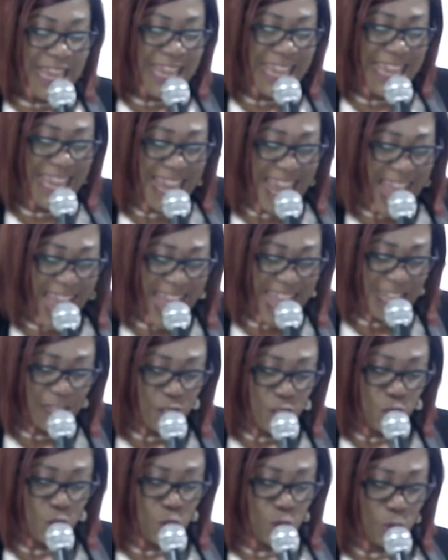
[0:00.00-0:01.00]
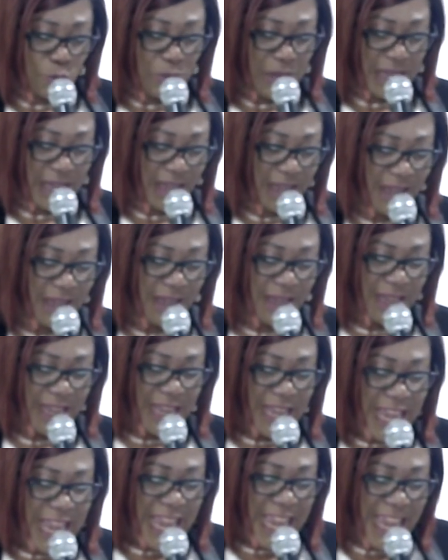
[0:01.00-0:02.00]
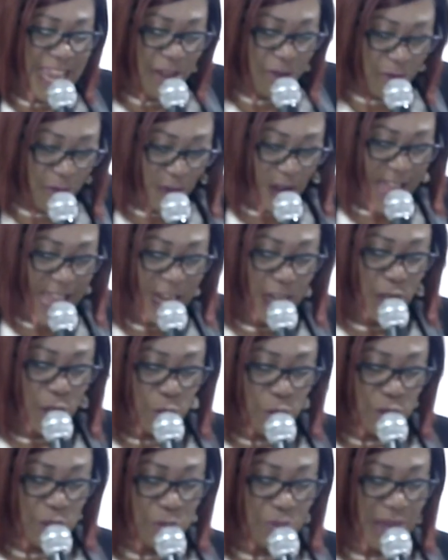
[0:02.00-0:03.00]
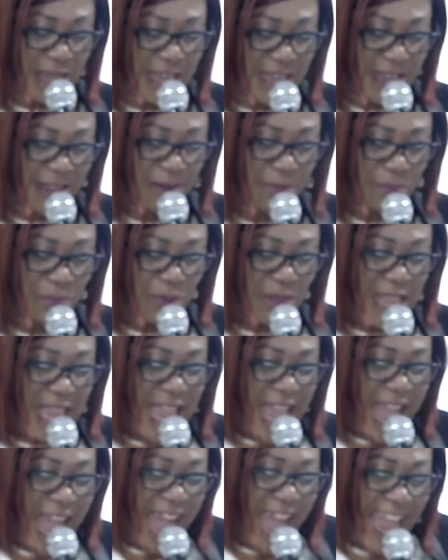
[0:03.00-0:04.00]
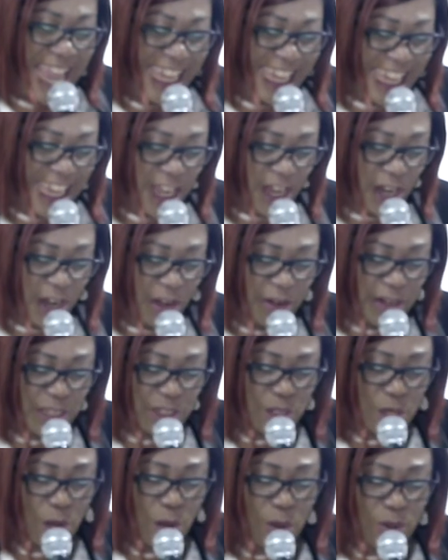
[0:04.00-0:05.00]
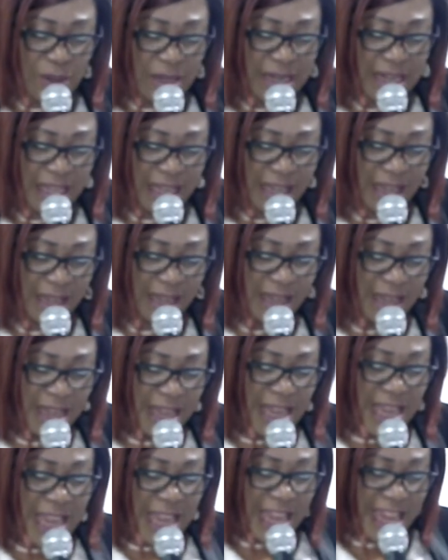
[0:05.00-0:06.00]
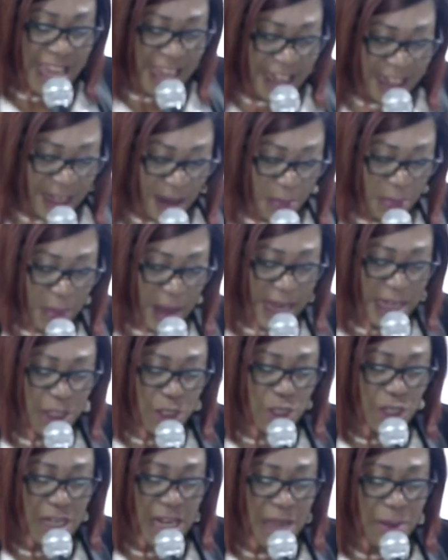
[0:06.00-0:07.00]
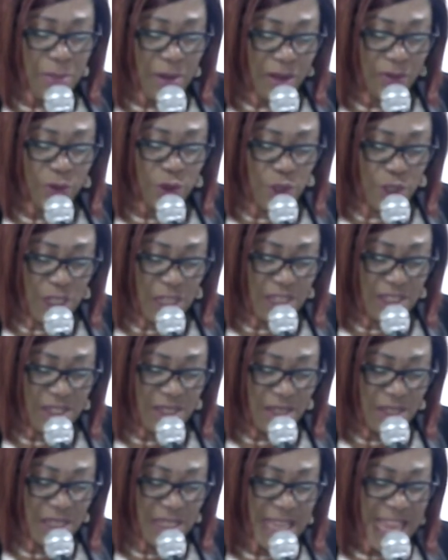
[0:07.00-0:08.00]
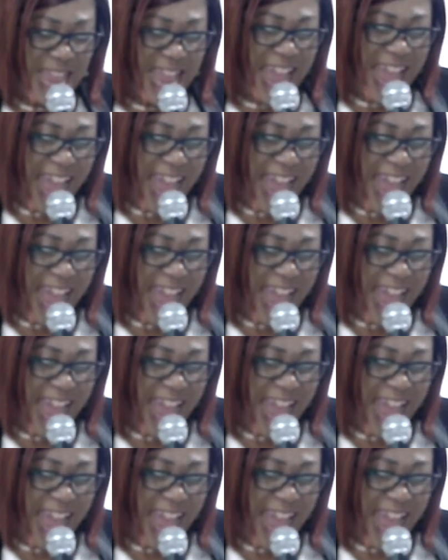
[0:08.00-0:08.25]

He adds to me. He values me. I increase only in the mighty name of Jesus.